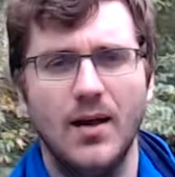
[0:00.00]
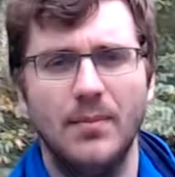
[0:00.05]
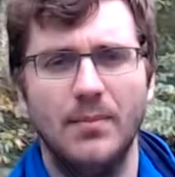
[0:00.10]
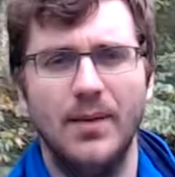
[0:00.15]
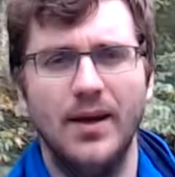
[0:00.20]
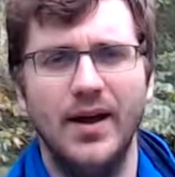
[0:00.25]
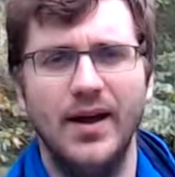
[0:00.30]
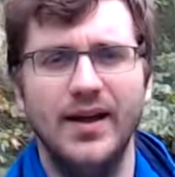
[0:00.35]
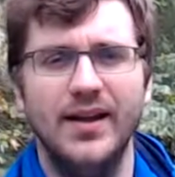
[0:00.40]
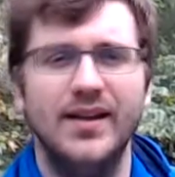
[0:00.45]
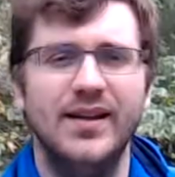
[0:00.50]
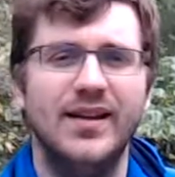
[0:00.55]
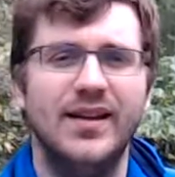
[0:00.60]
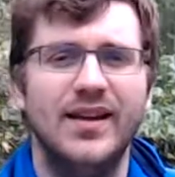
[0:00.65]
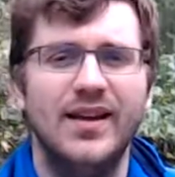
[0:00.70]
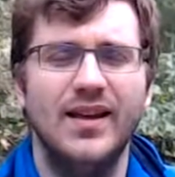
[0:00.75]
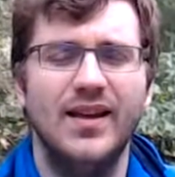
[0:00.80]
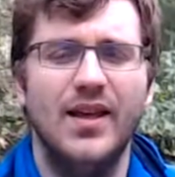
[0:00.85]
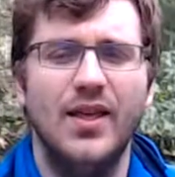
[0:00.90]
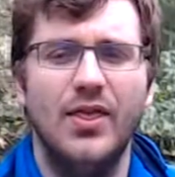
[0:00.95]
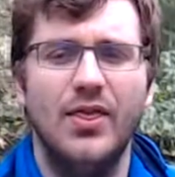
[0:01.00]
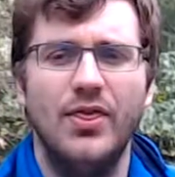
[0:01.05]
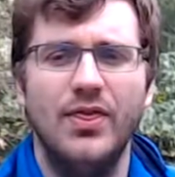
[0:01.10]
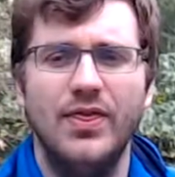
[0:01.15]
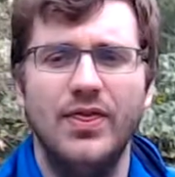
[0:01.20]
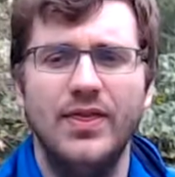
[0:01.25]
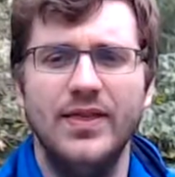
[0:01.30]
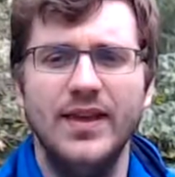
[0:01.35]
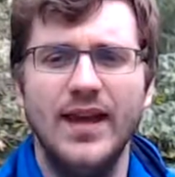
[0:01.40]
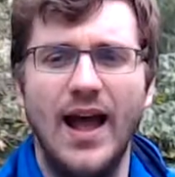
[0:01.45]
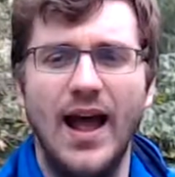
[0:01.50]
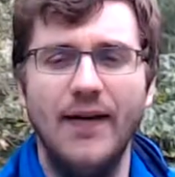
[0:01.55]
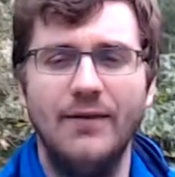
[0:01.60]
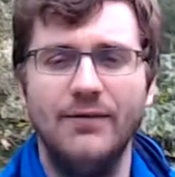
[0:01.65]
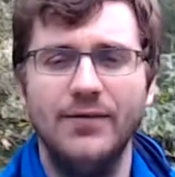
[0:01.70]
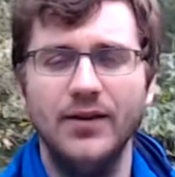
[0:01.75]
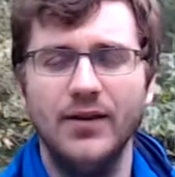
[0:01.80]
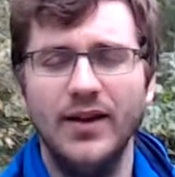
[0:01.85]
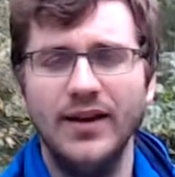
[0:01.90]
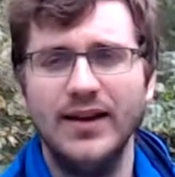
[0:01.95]
But yeah, I
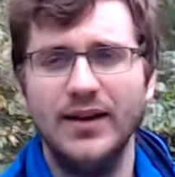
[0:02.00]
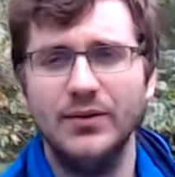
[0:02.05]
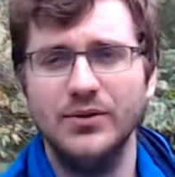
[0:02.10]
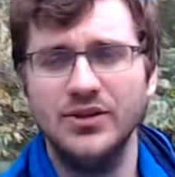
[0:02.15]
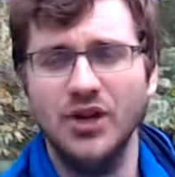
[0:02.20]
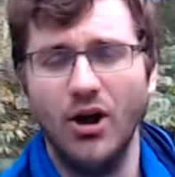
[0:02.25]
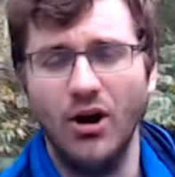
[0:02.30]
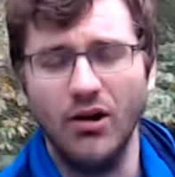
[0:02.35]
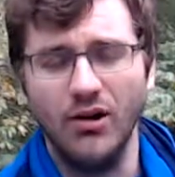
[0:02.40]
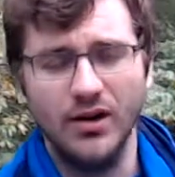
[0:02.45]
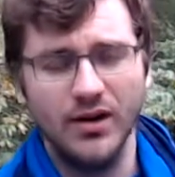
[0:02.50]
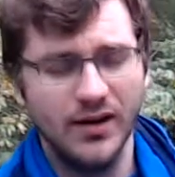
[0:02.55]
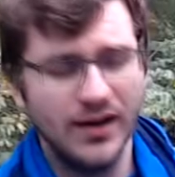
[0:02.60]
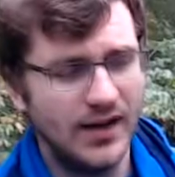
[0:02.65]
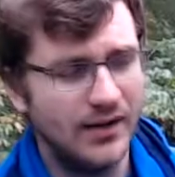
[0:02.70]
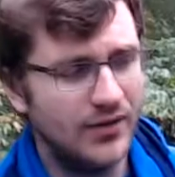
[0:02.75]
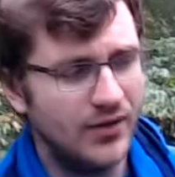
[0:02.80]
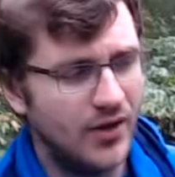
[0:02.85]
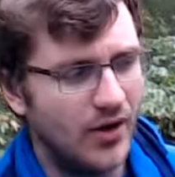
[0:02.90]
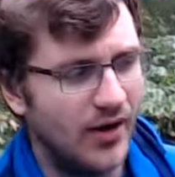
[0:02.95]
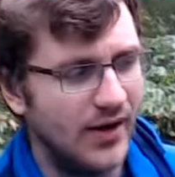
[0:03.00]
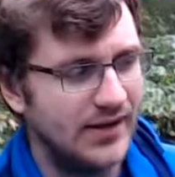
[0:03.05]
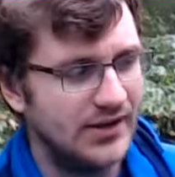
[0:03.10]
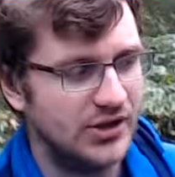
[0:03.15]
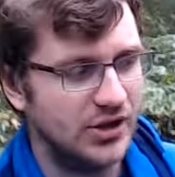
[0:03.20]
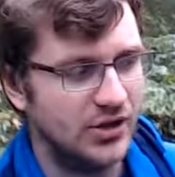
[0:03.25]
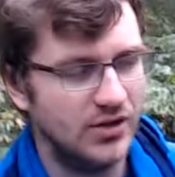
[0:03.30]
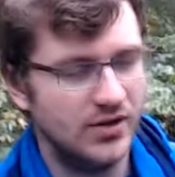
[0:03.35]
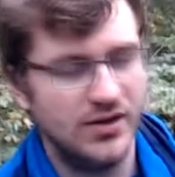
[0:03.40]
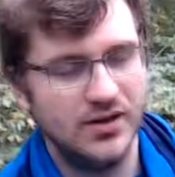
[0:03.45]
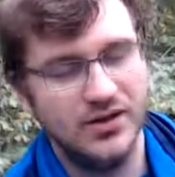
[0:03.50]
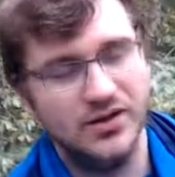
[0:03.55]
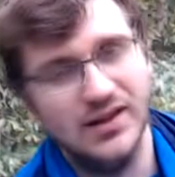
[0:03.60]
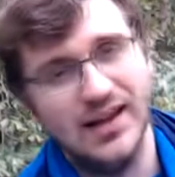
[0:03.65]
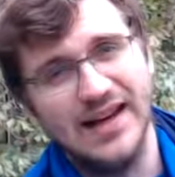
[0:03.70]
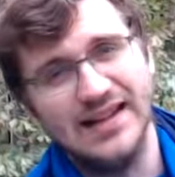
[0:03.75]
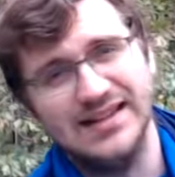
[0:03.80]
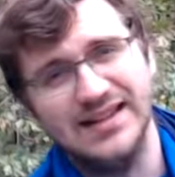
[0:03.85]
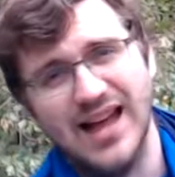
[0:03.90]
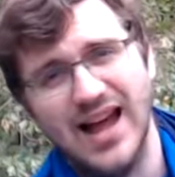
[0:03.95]
feel like it was harder, even though I took
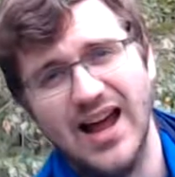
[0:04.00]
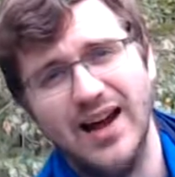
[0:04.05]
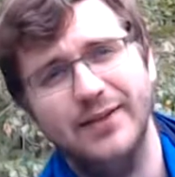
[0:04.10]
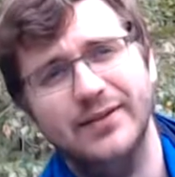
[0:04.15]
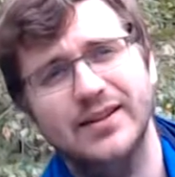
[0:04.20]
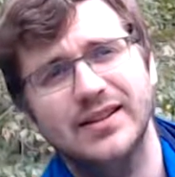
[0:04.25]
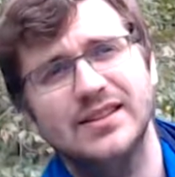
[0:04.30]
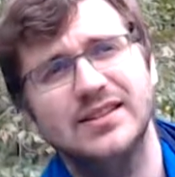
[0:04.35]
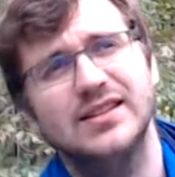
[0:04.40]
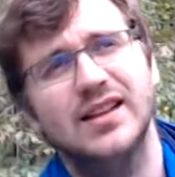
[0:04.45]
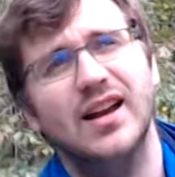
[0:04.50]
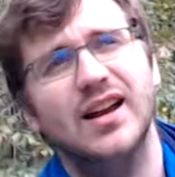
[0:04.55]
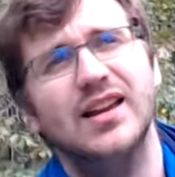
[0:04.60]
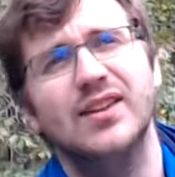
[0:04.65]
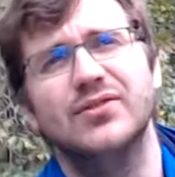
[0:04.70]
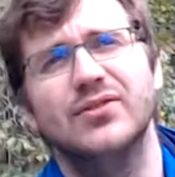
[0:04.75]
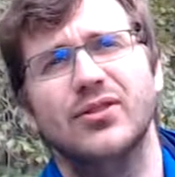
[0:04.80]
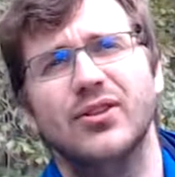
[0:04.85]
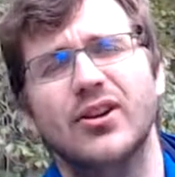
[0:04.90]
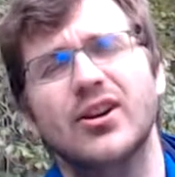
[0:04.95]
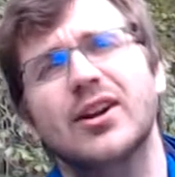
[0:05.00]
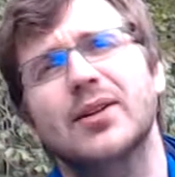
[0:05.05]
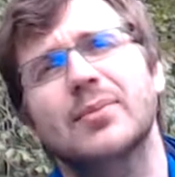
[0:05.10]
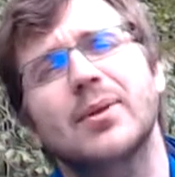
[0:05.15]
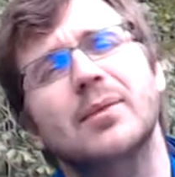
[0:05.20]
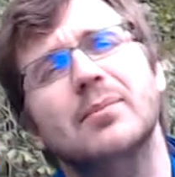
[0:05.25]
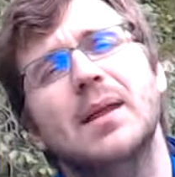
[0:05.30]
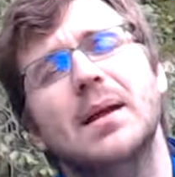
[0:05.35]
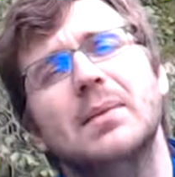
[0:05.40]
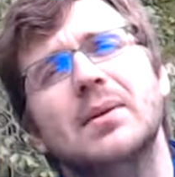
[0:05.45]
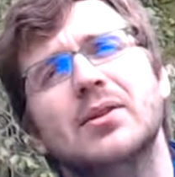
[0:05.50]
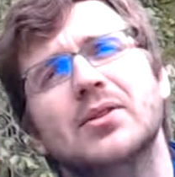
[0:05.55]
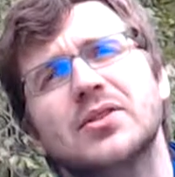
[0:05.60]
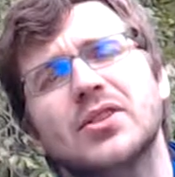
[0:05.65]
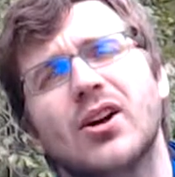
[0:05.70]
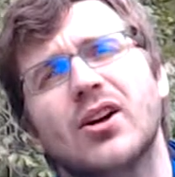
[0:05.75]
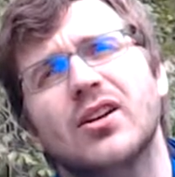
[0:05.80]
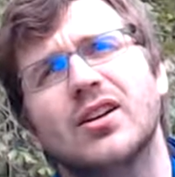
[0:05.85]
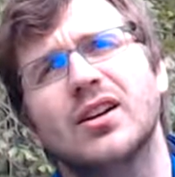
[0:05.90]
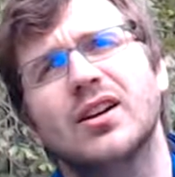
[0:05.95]
less time to study for it. But maybe it was
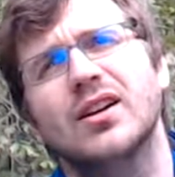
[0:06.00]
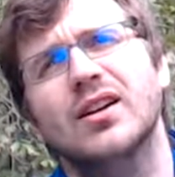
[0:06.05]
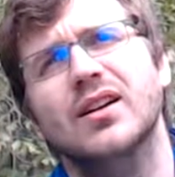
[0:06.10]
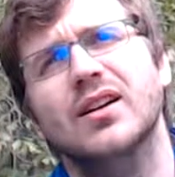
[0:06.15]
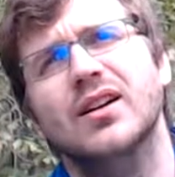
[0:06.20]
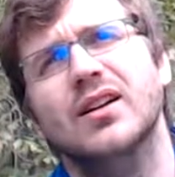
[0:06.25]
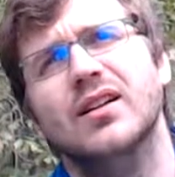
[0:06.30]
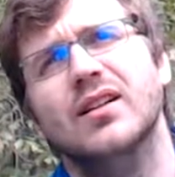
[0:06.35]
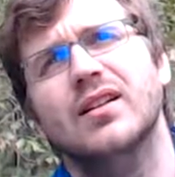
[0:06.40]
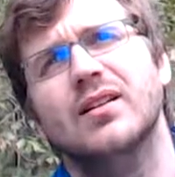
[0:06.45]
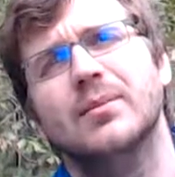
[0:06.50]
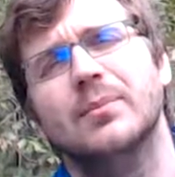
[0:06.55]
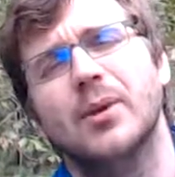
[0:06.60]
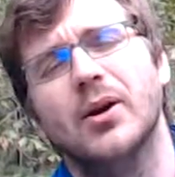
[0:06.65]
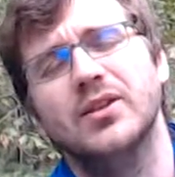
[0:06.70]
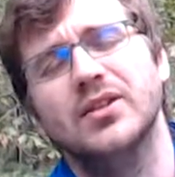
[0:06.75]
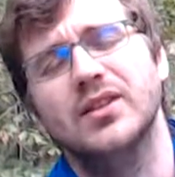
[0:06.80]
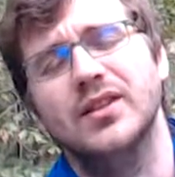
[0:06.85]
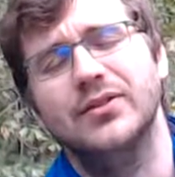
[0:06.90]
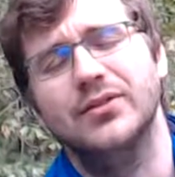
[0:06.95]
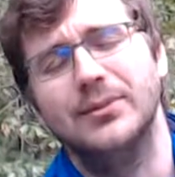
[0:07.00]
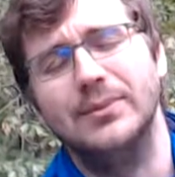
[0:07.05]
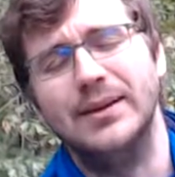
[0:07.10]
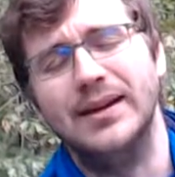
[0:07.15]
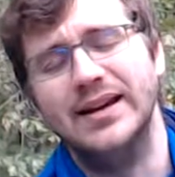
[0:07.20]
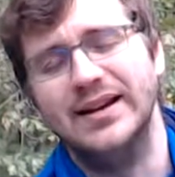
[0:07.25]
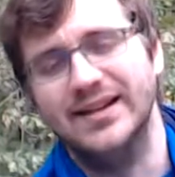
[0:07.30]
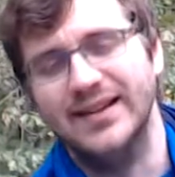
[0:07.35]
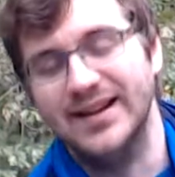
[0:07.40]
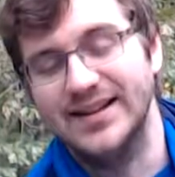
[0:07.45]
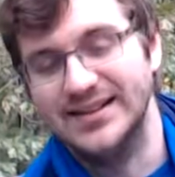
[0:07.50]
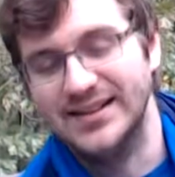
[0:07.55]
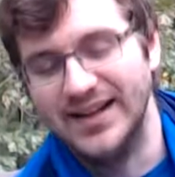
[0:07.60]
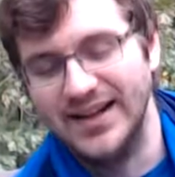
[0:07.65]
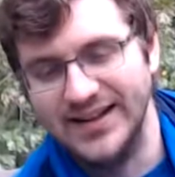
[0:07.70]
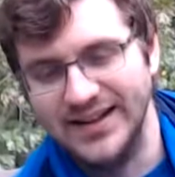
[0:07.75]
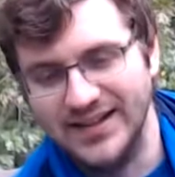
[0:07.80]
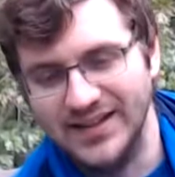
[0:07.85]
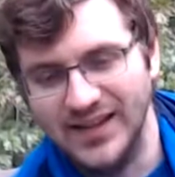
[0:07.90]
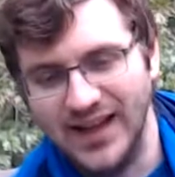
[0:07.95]
harder personally for me because I
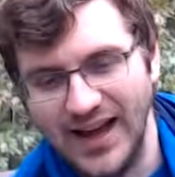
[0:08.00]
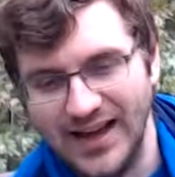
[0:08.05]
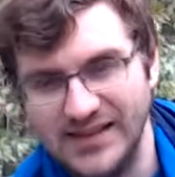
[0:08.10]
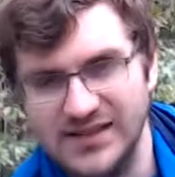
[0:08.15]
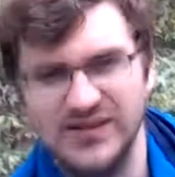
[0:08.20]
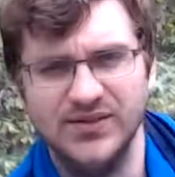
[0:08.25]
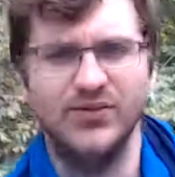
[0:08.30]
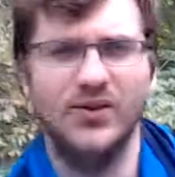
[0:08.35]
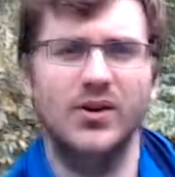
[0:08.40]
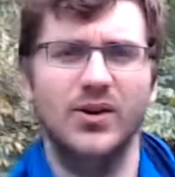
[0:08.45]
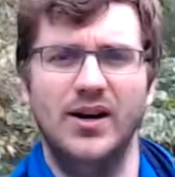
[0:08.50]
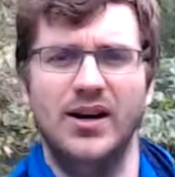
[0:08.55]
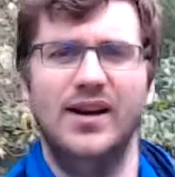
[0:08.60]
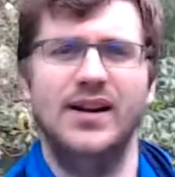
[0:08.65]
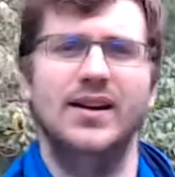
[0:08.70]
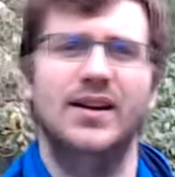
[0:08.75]
studied less for it.